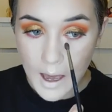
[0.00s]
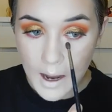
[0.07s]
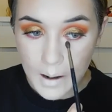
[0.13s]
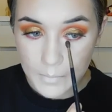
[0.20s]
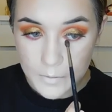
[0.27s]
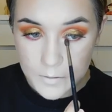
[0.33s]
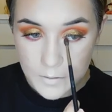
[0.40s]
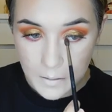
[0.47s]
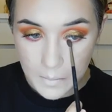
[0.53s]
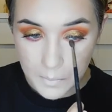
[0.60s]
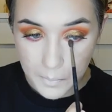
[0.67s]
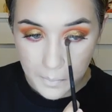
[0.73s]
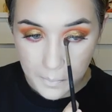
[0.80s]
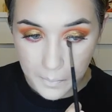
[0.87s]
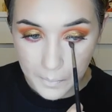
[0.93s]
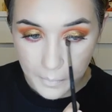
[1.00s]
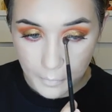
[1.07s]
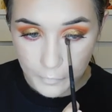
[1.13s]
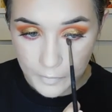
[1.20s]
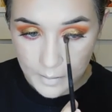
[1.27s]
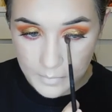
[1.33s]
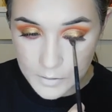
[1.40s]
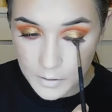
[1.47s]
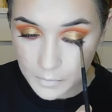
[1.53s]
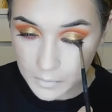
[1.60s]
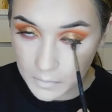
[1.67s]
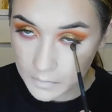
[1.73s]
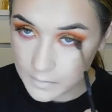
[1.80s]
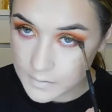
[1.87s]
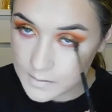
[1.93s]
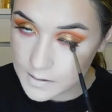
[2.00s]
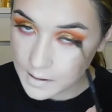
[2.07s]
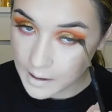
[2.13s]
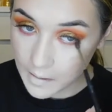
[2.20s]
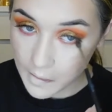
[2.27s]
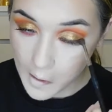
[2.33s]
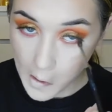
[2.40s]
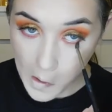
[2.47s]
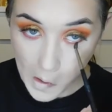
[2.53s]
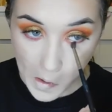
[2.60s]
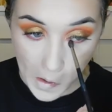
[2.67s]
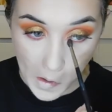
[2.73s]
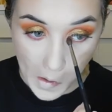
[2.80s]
And I'm just going to buff them two colours together.